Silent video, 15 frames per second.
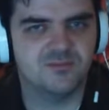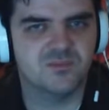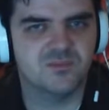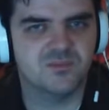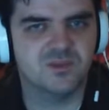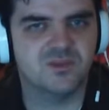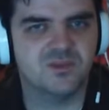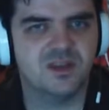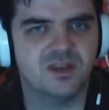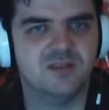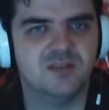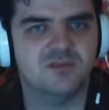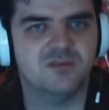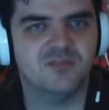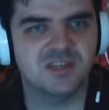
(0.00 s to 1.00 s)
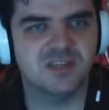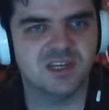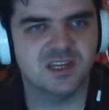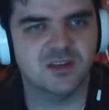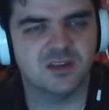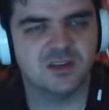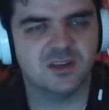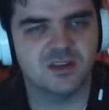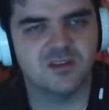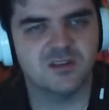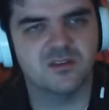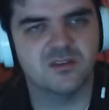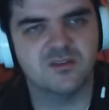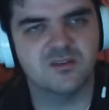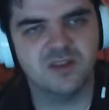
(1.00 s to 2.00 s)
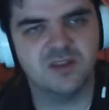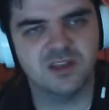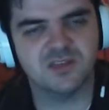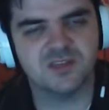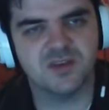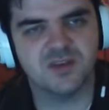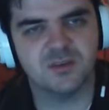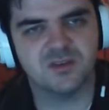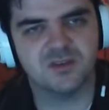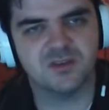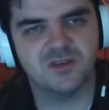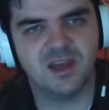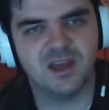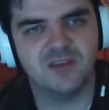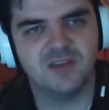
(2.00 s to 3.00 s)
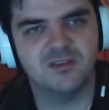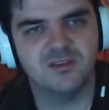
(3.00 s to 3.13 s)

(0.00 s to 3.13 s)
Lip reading: So if I visually look at it, 3 lots of a plus 5,